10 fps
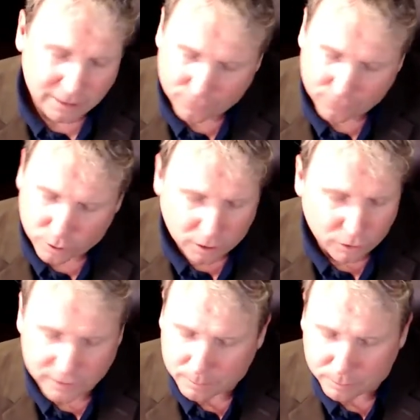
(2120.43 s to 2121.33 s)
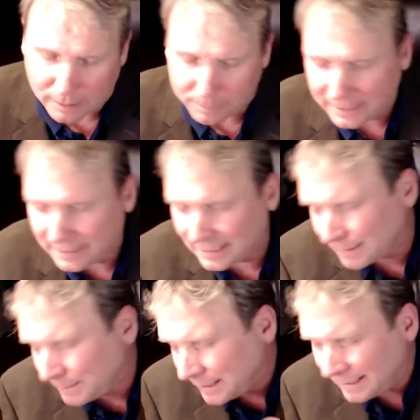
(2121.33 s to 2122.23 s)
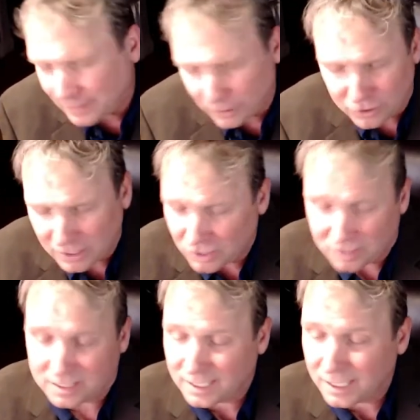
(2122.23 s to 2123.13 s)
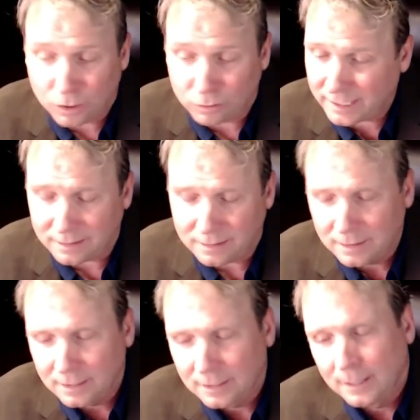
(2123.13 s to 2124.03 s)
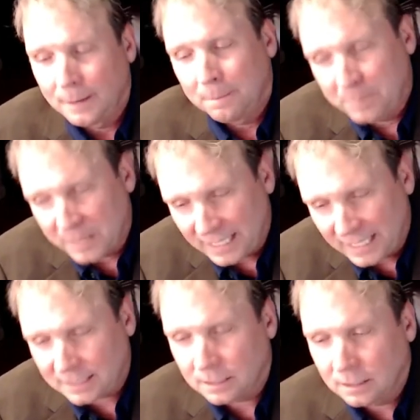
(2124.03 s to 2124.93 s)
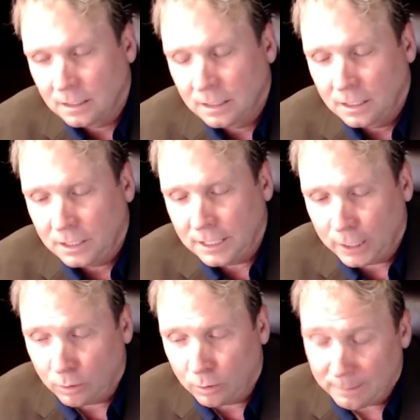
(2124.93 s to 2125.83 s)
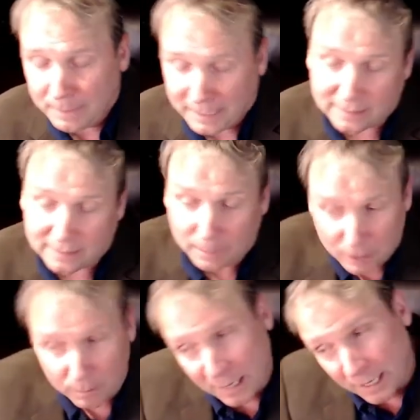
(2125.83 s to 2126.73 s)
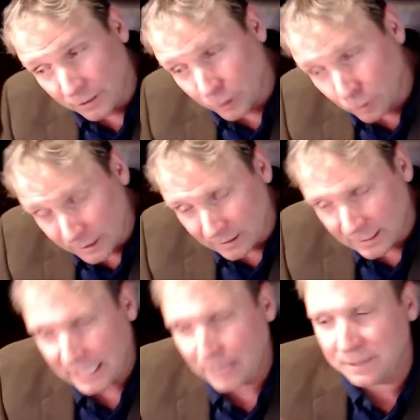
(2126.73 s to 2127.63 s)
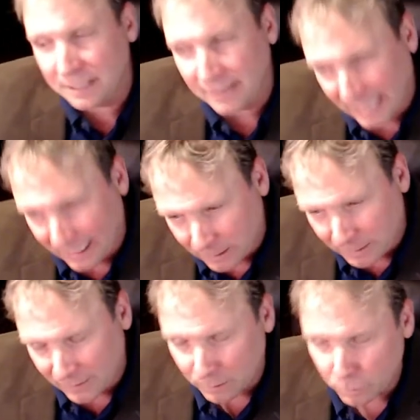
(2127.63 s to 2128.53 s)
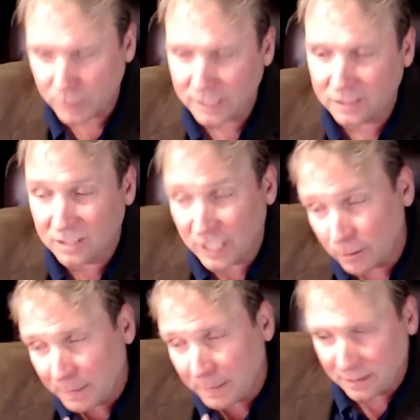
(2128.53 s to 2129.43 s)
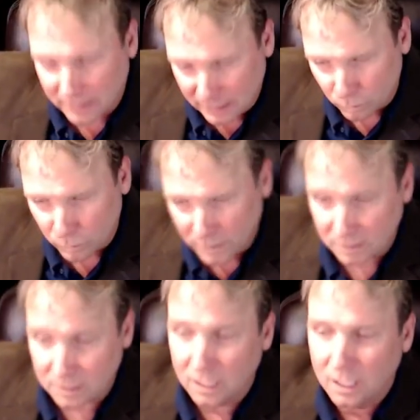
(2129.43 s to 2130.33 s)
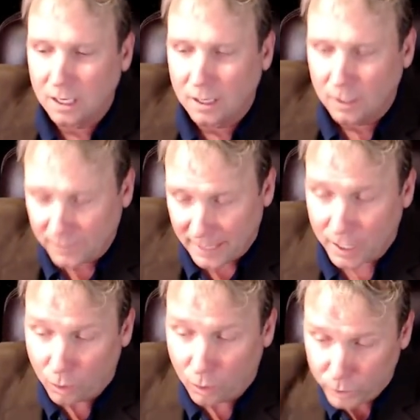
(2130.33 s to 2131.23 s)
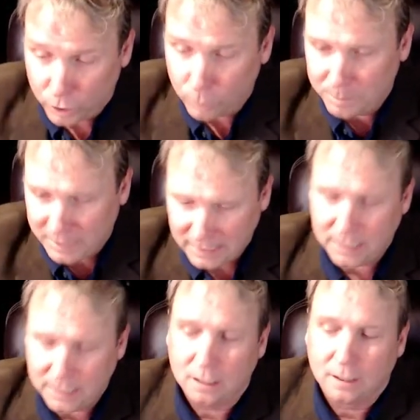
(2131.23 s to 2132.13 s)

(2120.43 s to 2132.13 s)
to foreclose on a property. Doesn't mean the association's going to own it, but it means that somebody will buy it on the courthouse steps and they have to pay off the mortgage. They're basically the ones that will be